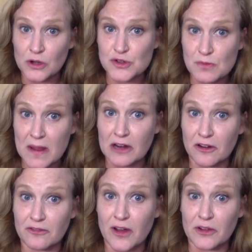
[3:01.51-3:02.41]
to make her
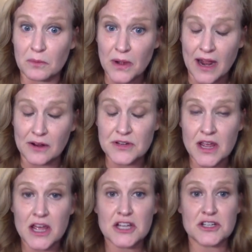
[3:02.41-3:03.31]
father proud.
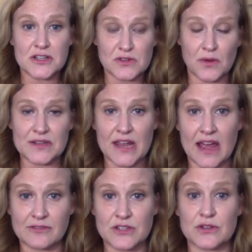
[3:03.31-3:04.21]
She's going to
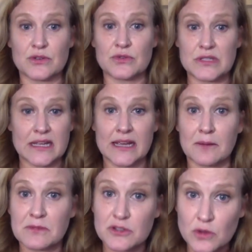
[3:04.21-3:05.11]
have to dig
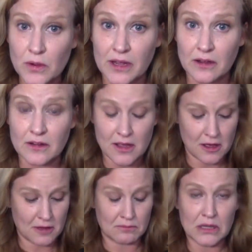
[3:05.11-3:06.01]
up the soil,
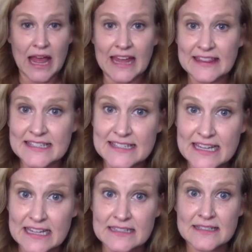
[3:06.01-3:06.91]
plant the
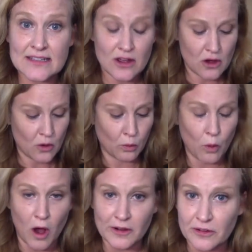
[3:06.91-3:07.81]
seeds,
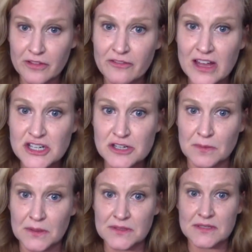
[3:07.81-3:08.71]
water the
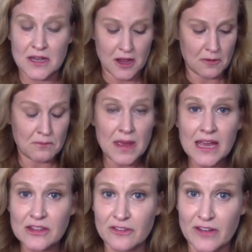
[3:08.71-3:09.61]
vegetables,
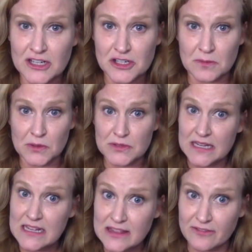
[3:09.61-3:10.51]
pick the vegetables,
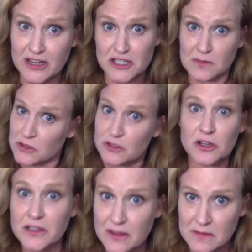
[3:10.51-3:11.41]
eat the vegetables,
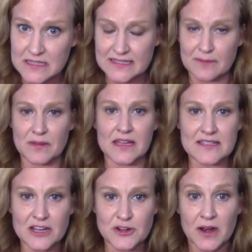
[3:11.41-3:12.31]
cook them into something,
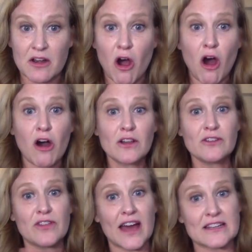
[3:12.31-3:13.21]
etc. And all of
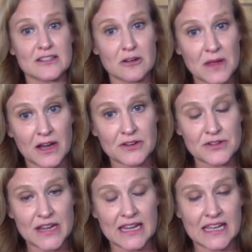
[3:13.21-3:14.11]
that is going to be
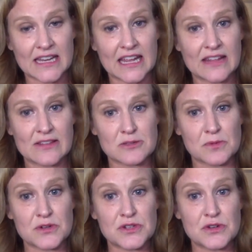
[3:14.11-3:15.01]
undertaken in this
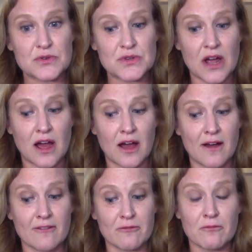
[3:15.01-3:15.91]
pursuit
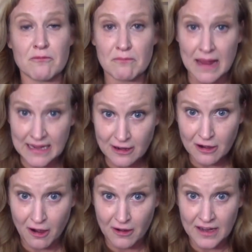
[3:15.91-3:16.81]
of making a
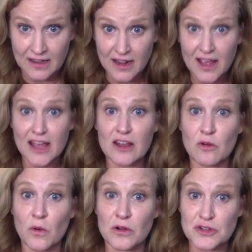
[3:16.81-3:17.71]
garden in
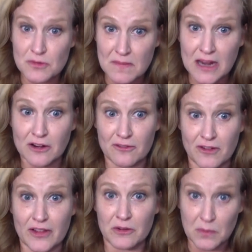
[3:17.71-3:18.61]
order to make her
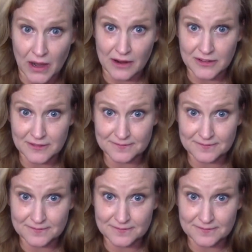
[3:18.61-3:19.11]
father proud.